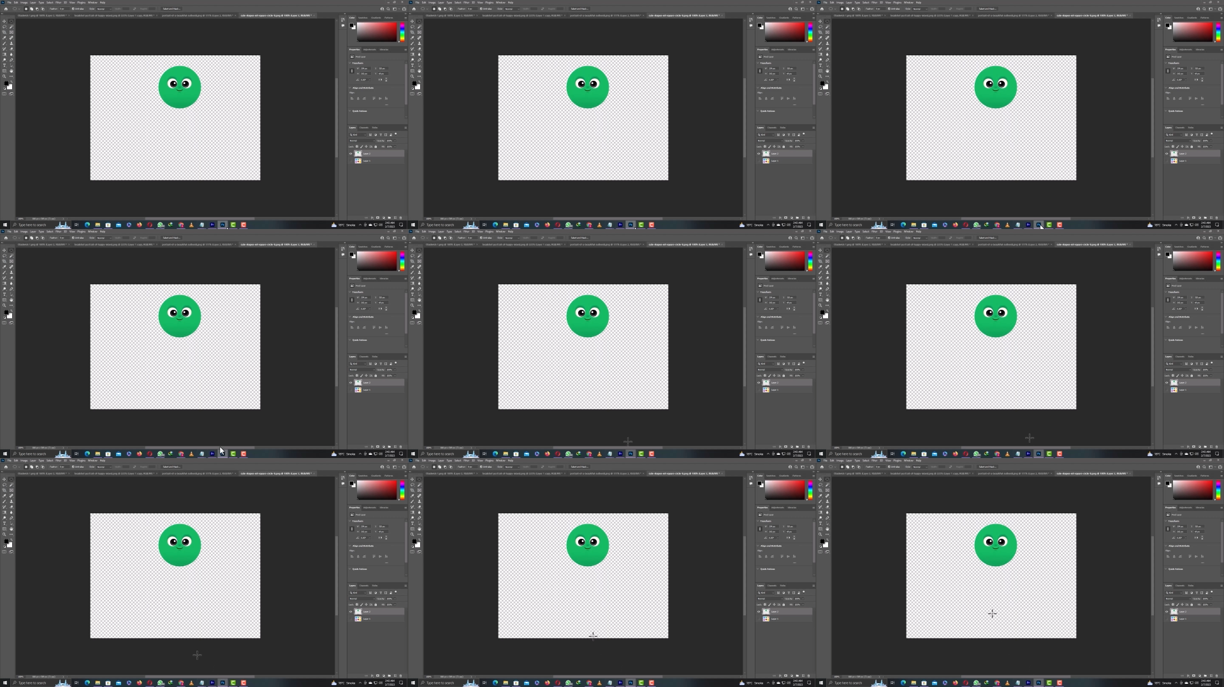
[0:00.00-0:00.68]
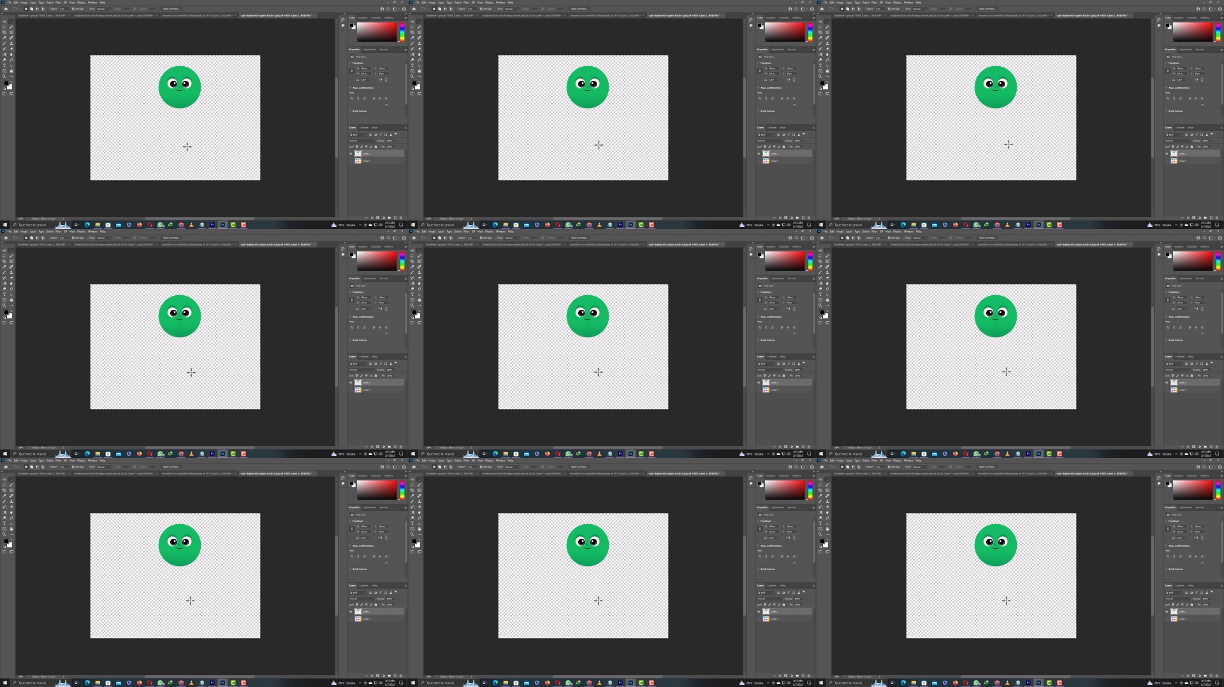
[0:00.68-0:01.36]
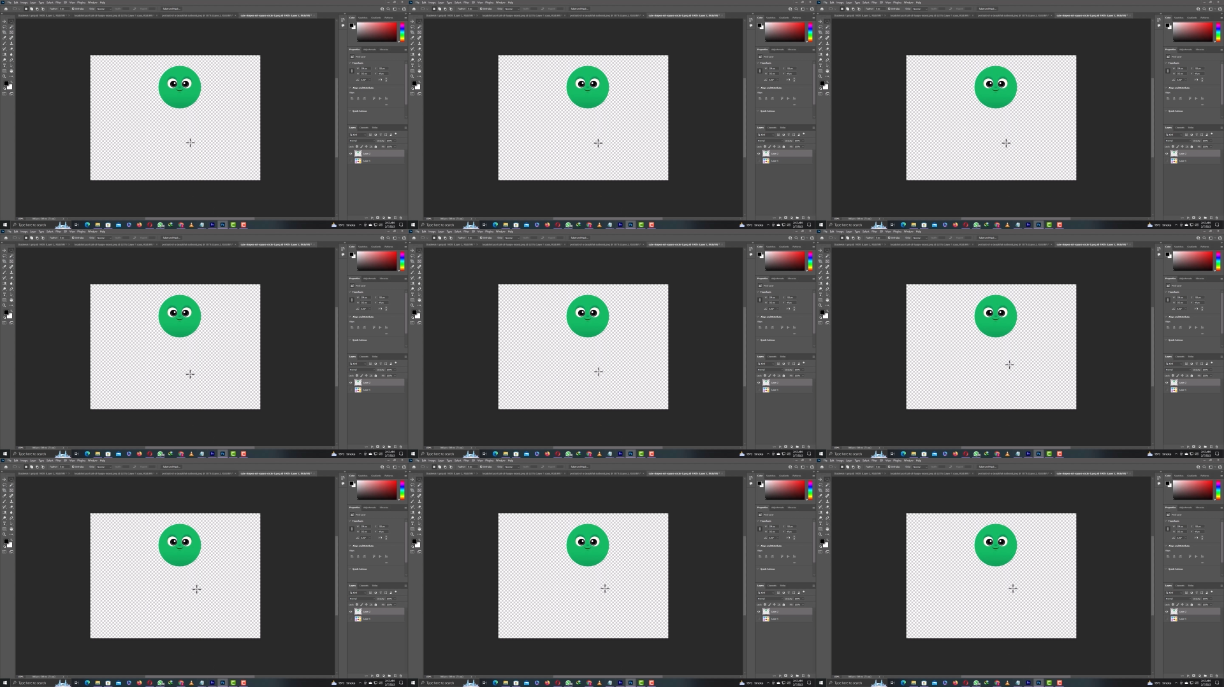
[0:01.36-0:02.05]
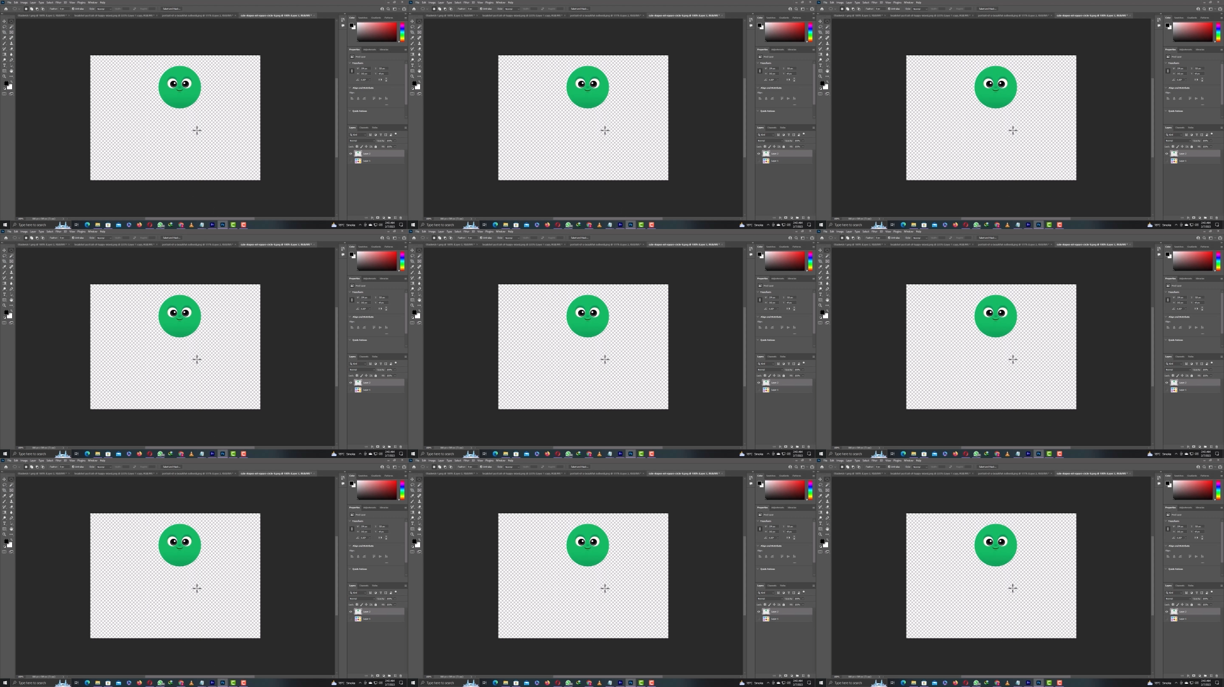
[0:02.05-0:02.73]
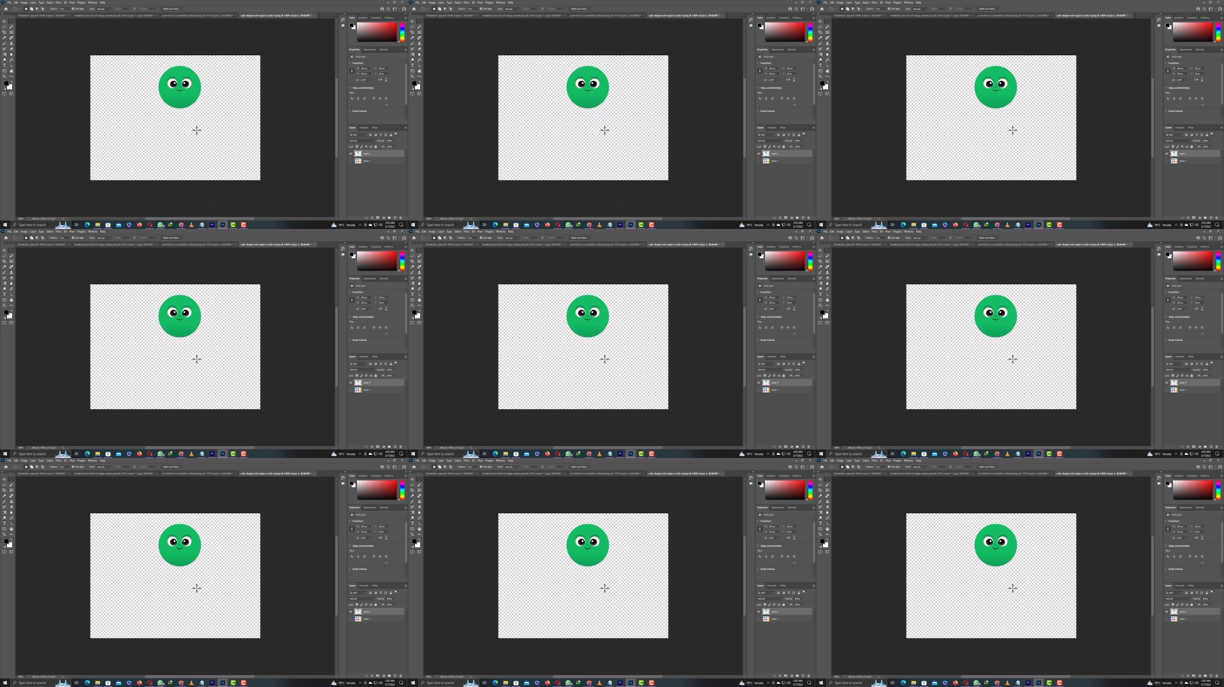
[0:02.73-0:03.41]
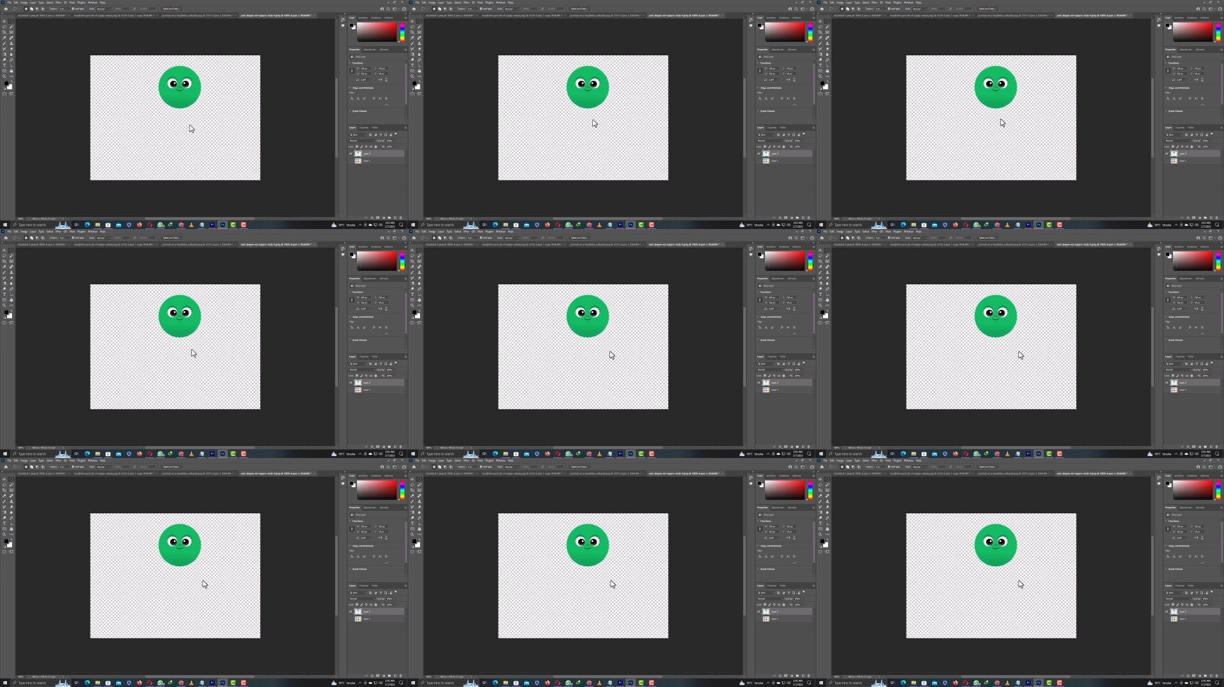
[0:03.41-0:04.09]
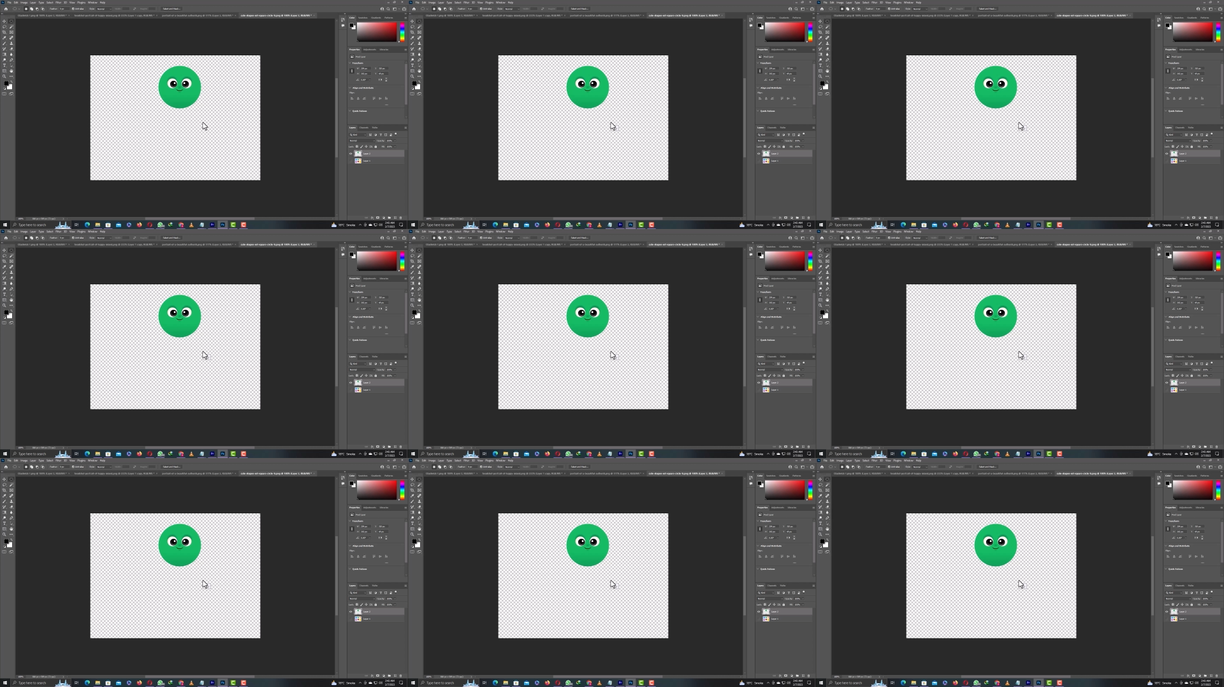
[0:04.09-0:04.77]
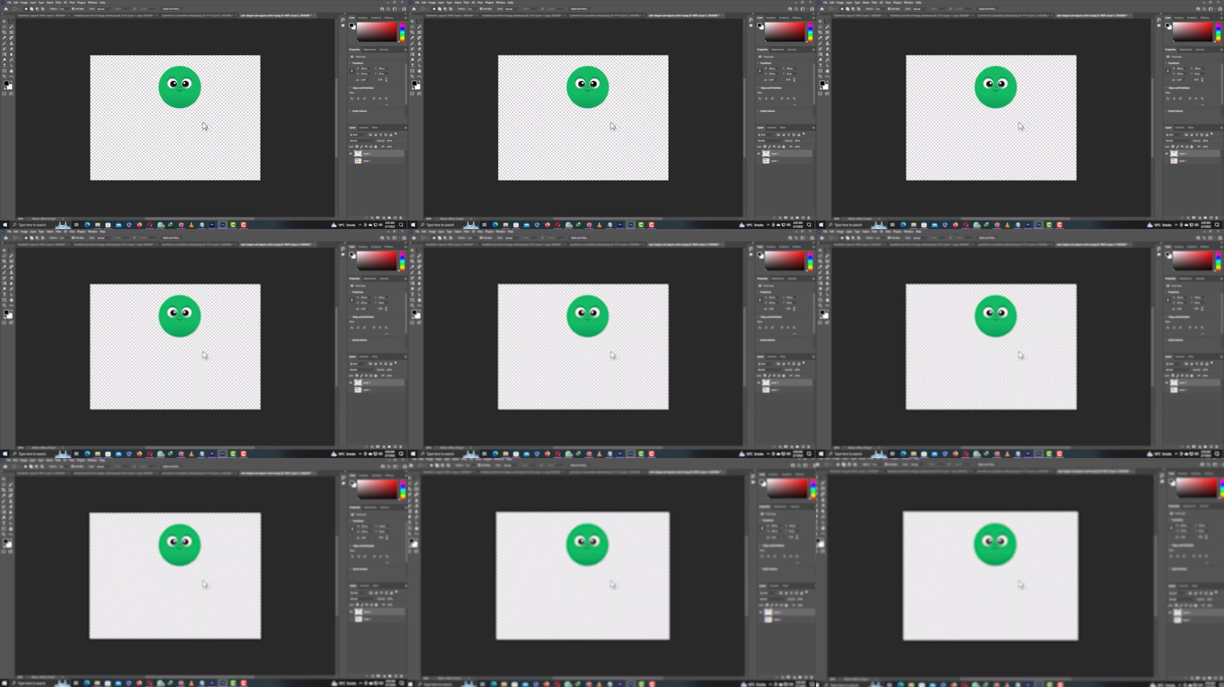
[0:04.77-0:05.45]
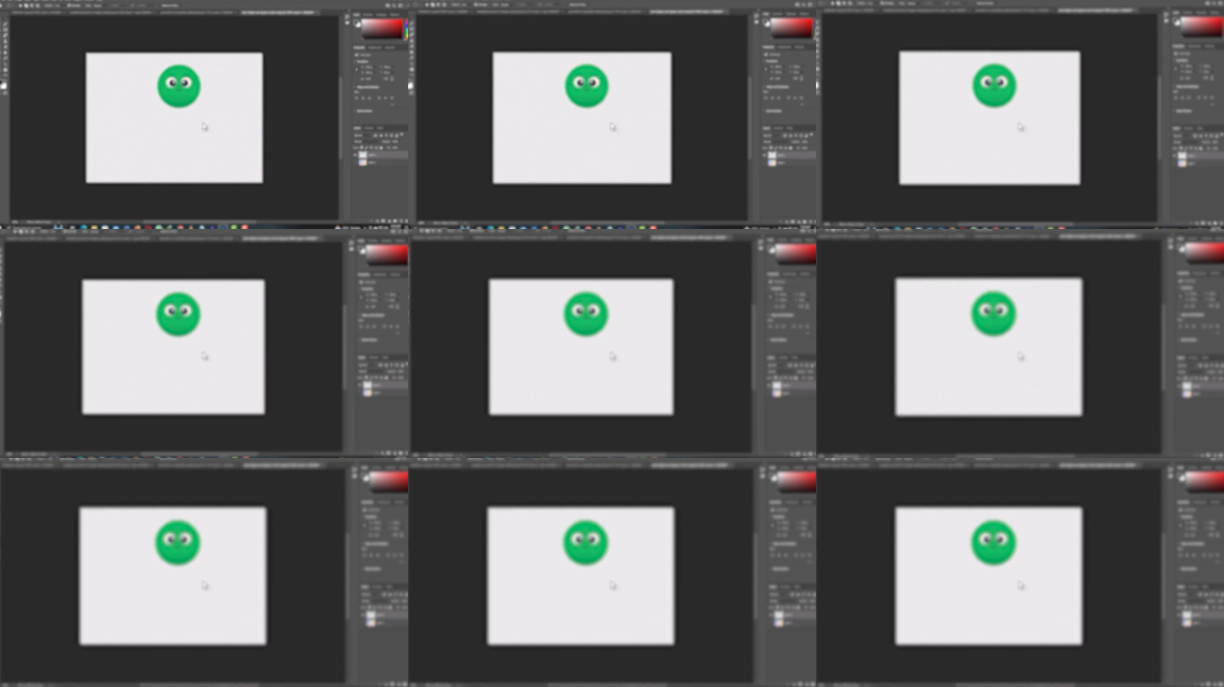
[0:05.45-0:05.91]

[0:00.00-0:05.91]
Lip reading: [unreadable: no face in view]